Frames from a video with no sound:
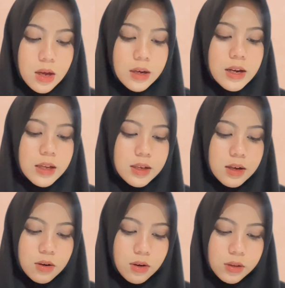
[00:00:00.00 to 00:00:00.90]
Data
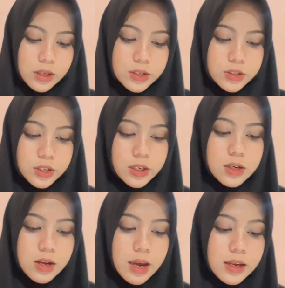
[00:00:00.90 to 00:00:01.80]

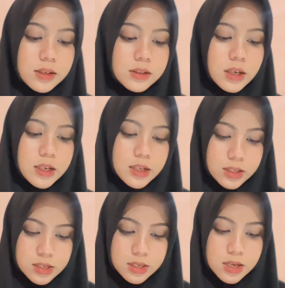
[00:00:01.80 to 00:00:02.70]
collation and
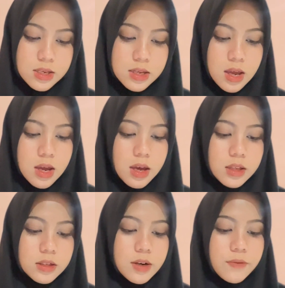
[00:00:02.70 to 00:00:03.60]
analysis,
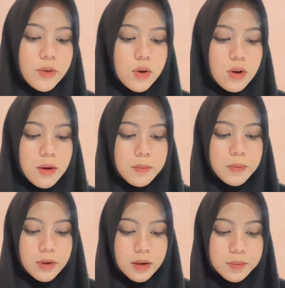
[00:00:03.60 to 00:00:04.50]
interview
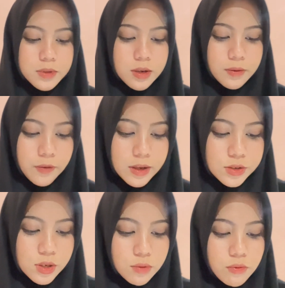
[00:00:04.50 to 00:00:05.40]

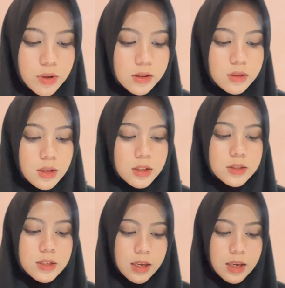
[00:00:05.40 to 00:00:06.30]
observation with
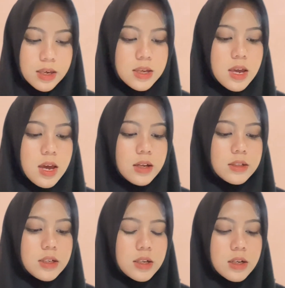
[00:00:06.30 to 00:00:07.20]
note-taking.
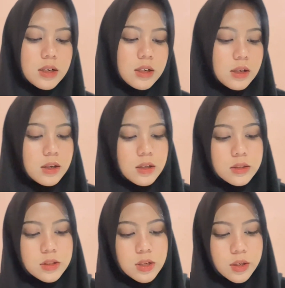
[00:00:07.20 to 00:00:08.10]
The
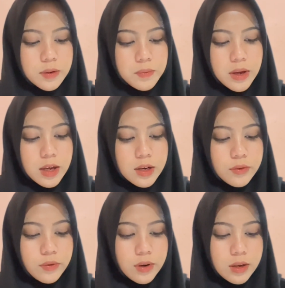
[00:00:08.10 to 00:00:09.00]

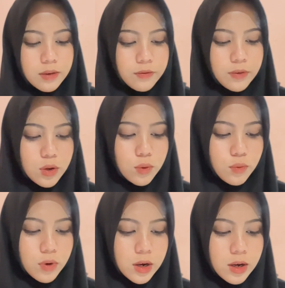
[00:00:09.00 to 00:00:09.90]
document review
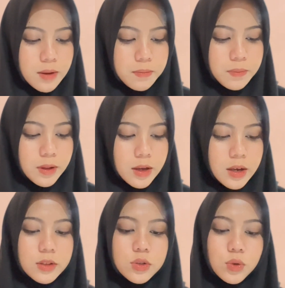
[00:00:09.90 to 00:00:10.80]
were
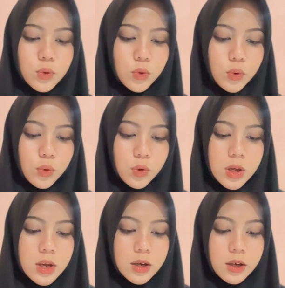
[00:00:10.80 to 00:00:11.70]
employed to
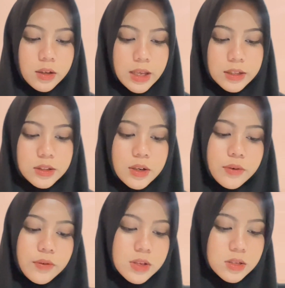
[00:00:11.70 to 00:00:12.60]
collect the
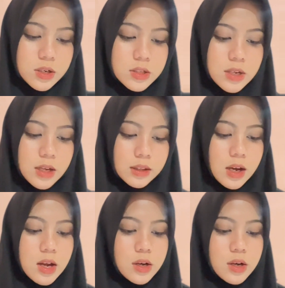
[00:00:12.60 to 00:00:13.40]
research data.